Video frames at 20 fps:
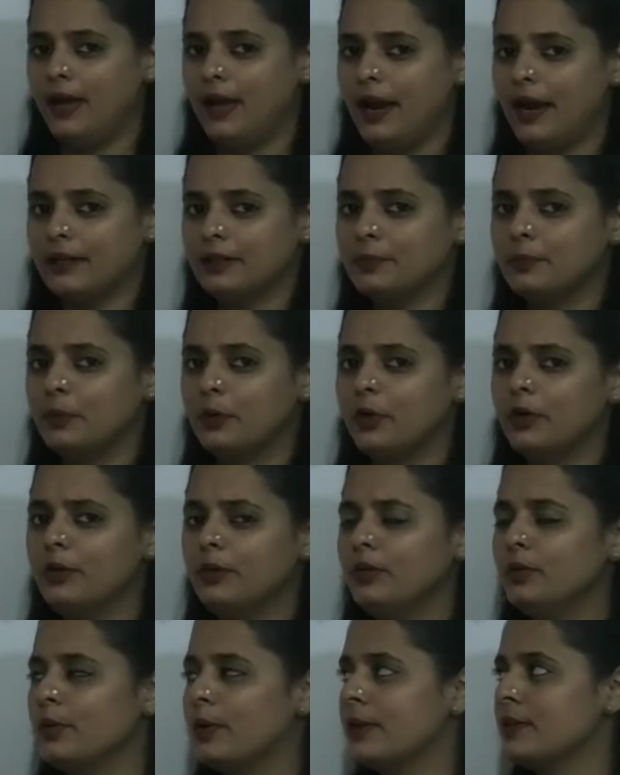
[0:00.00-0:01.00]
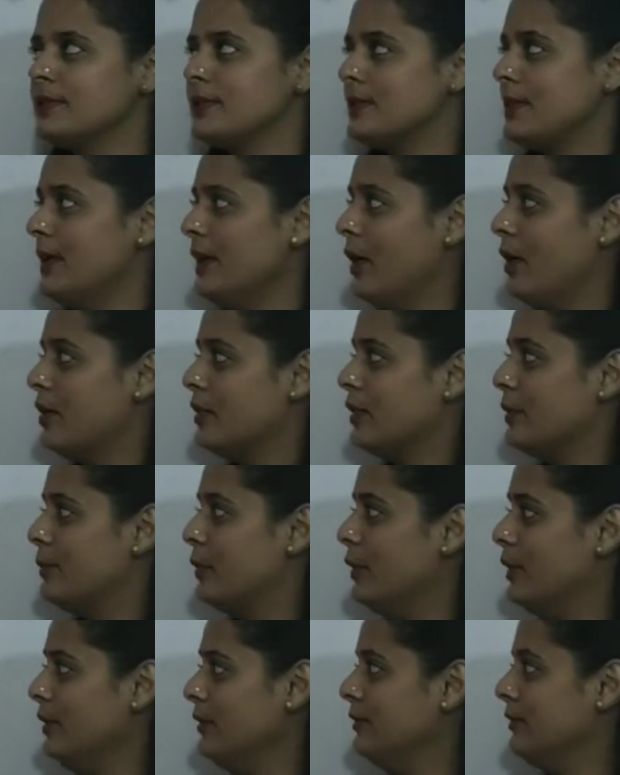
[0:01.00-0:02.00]
At the board, you can see on the
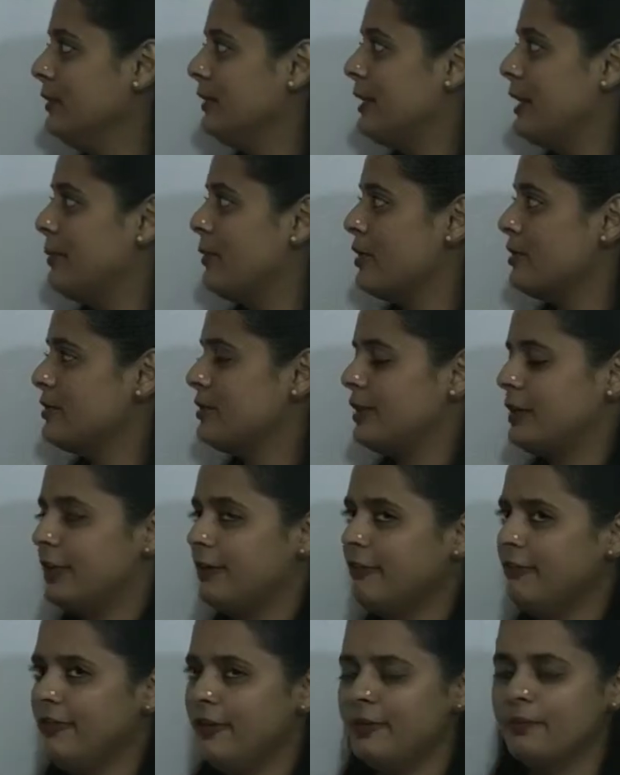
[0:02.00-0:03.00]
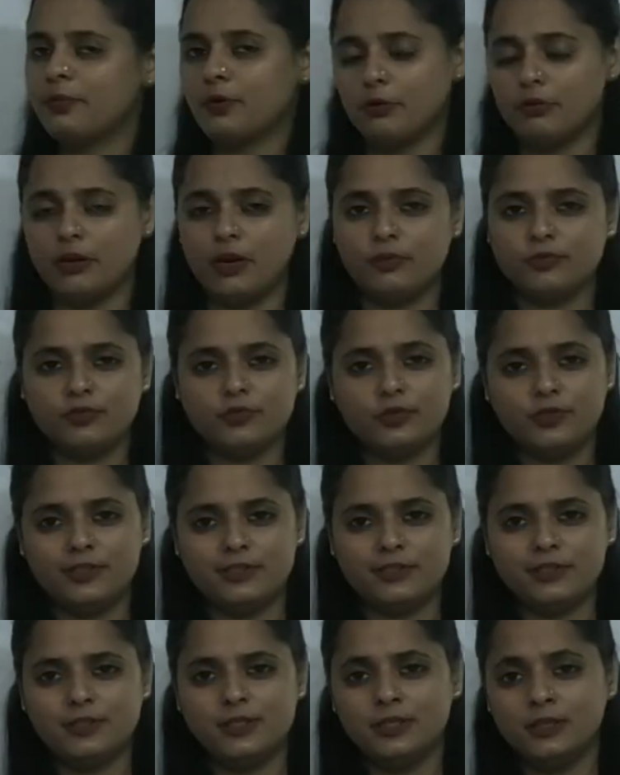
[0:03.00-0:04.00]
board demonstrative pronoun. So,
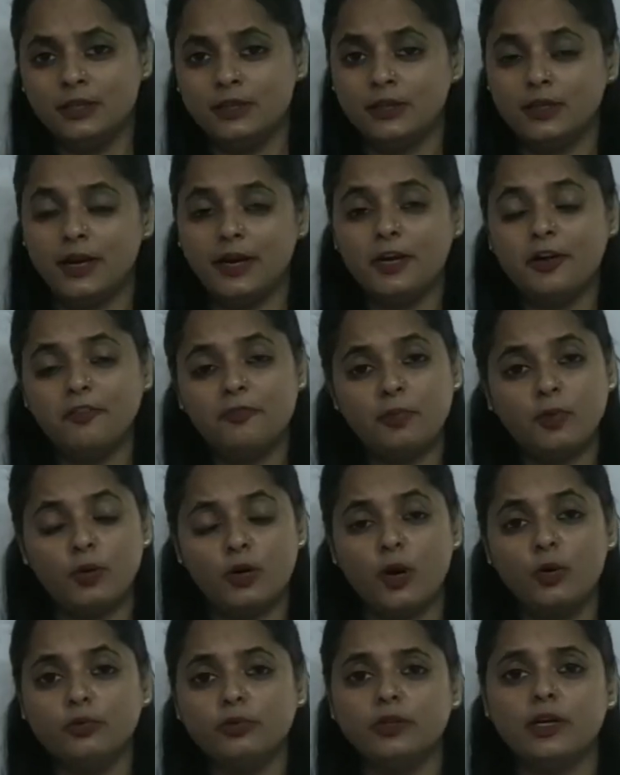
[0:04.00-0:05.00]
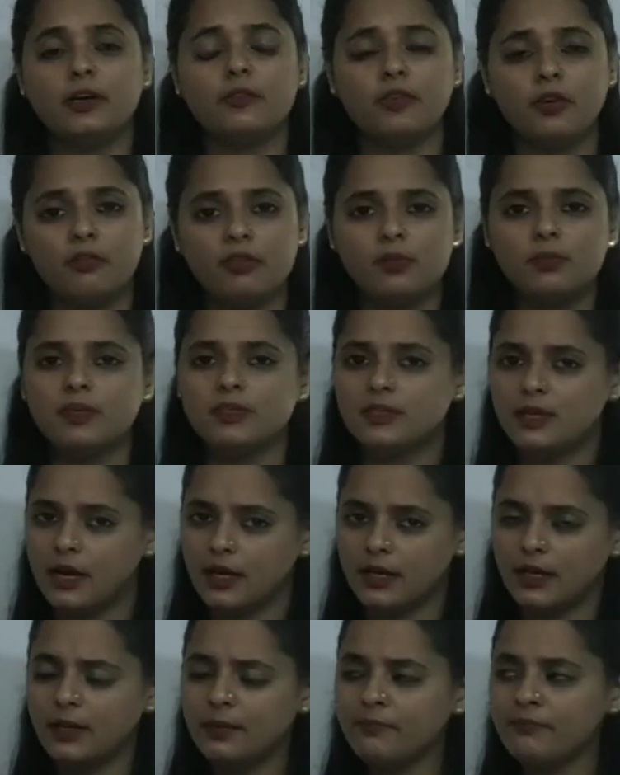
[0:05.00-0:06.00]
this is the third kind of pronoun that we will be
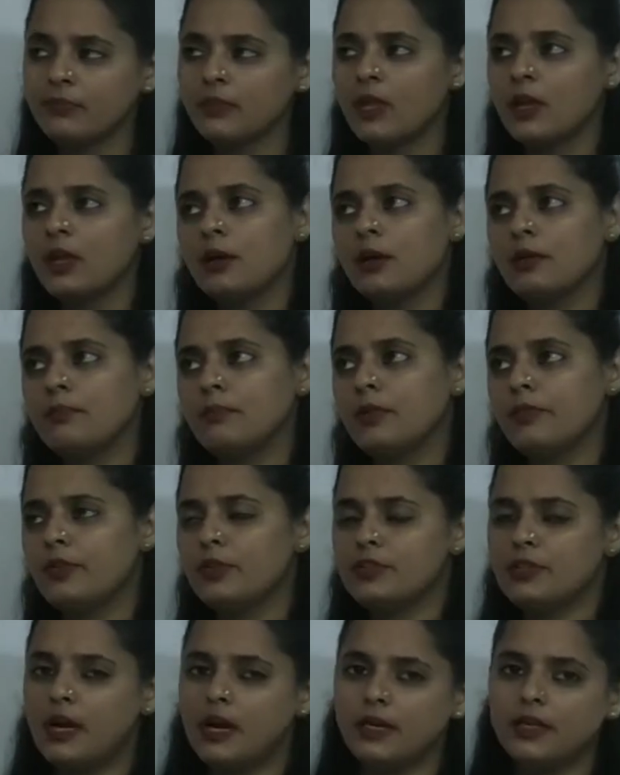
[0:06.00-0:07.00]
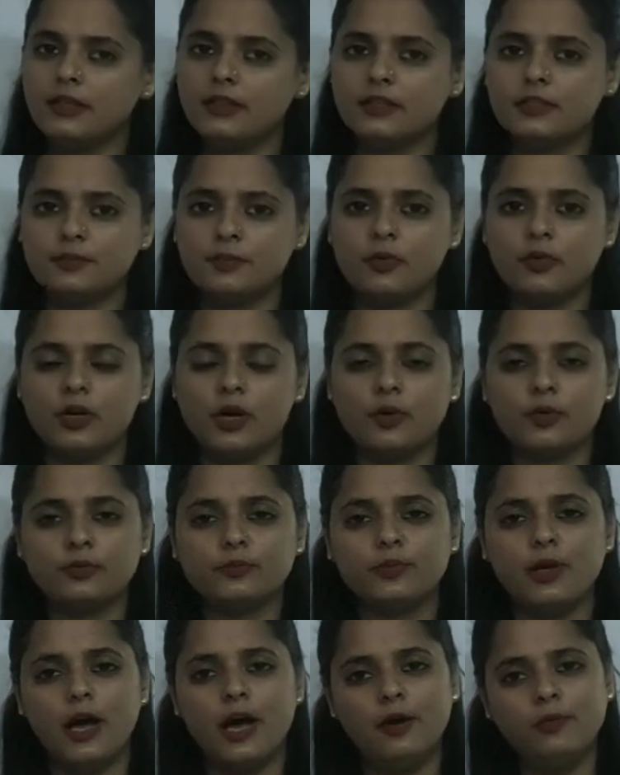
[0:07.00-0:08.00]
starting. Before starting this
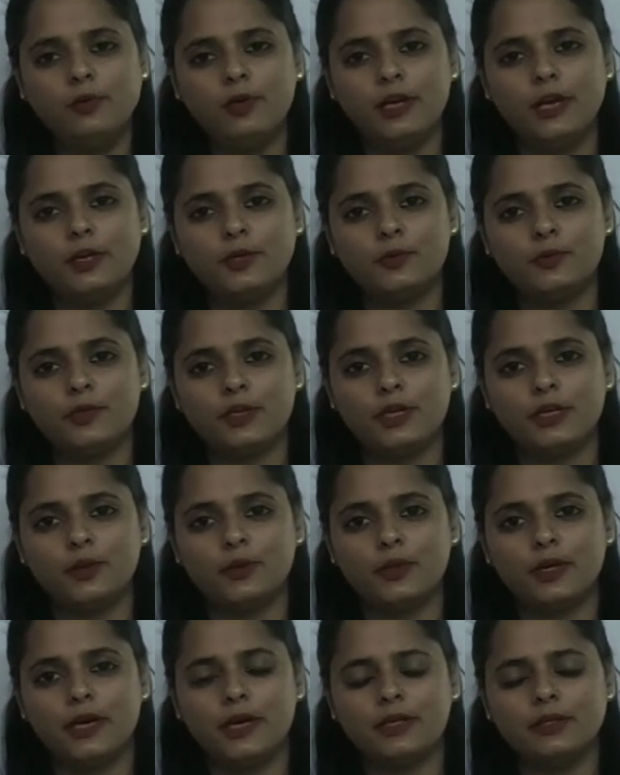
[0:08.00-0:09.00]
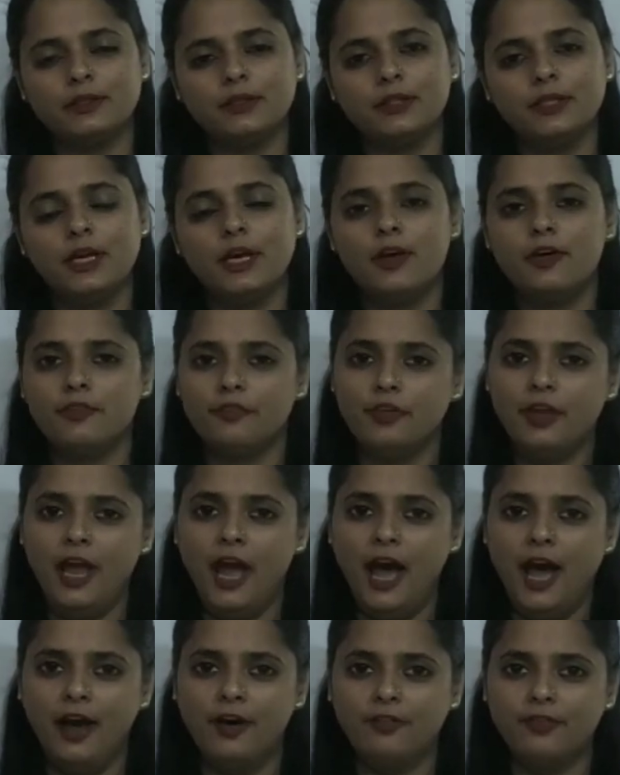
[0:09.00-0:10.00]
pronoun, I would like to tell you that we
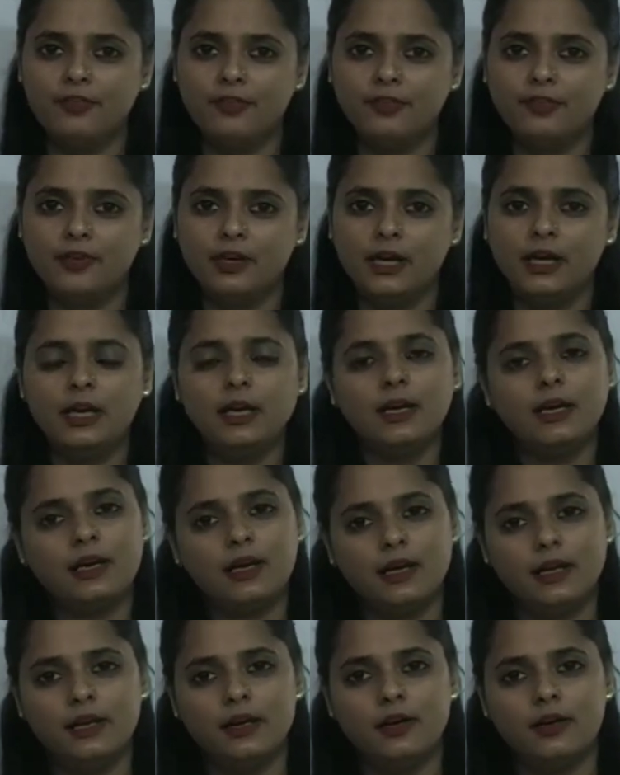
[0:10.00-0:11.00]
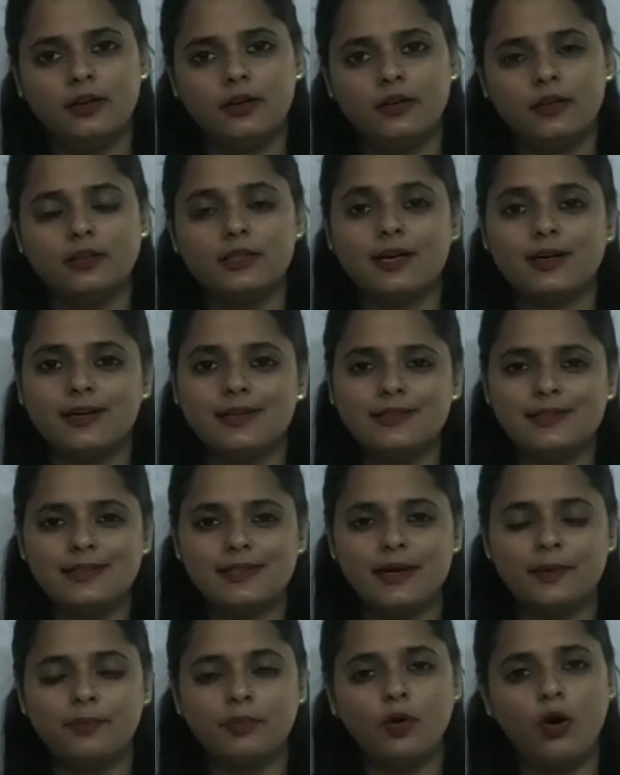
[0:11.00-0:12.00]
have cleared the
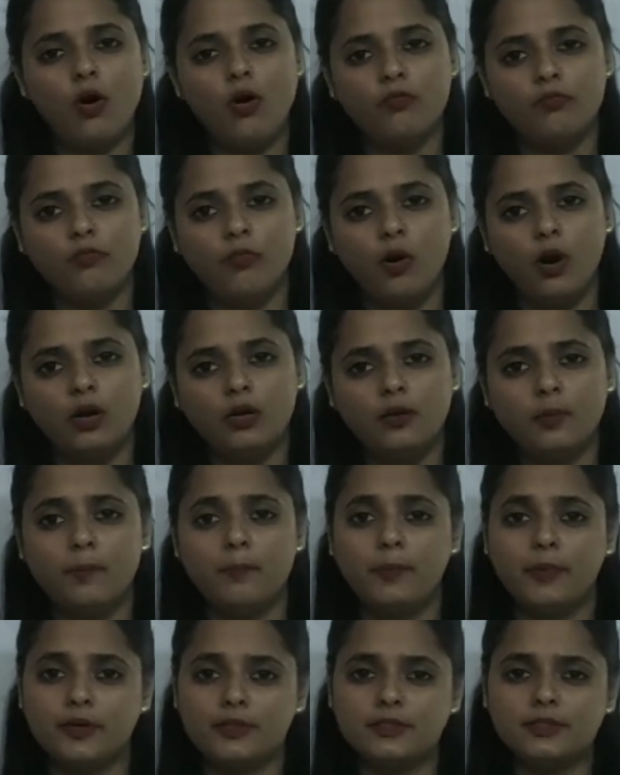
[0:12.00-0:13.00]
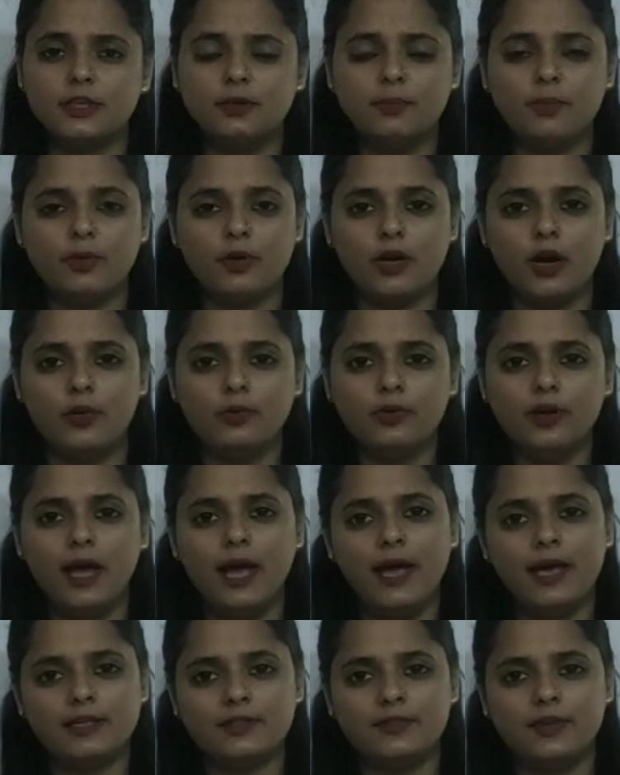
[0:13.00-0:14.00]
concept of what personal pronoun
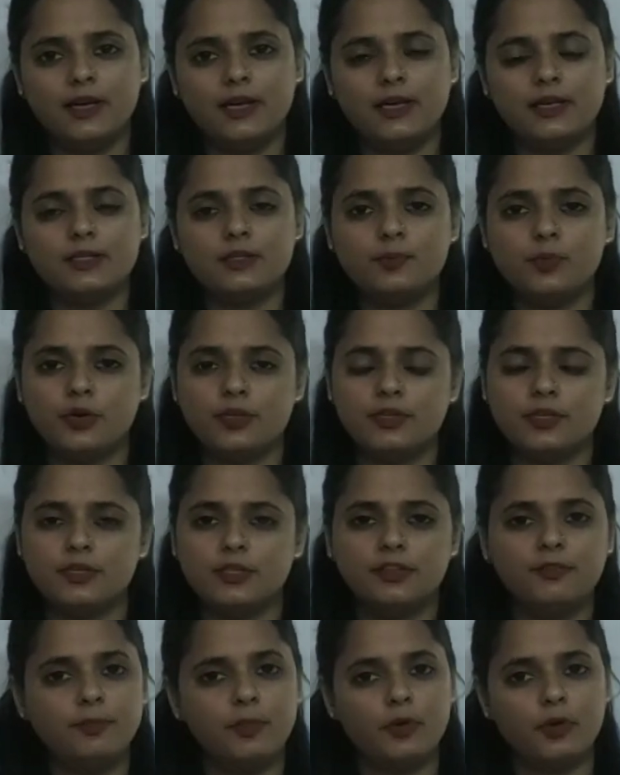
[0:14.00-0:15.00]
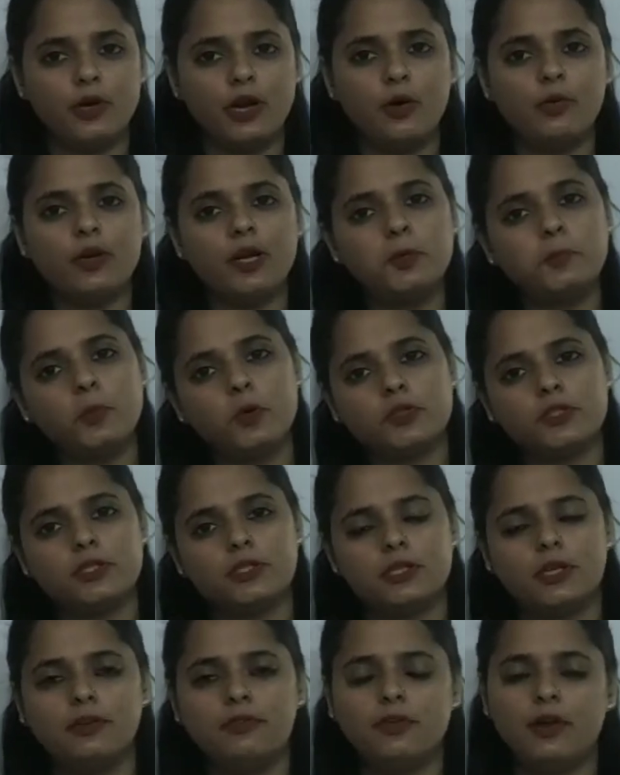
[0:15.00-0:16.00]
as well as possessive pronoun and
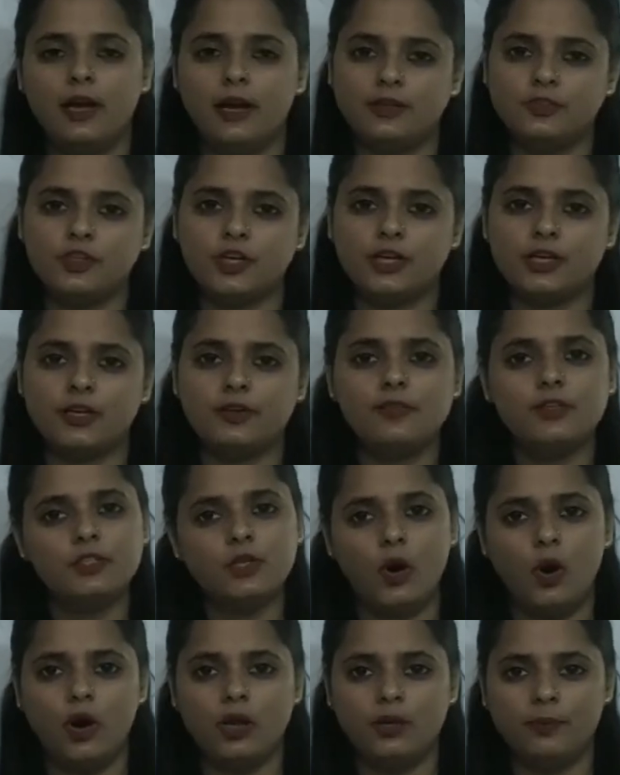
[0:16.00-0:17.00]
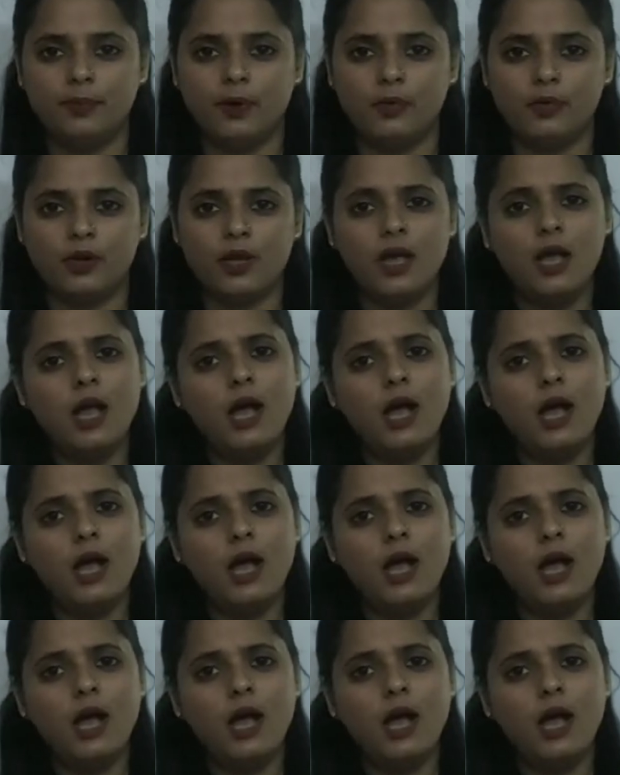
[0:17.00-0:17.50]
possessive adjective is all about.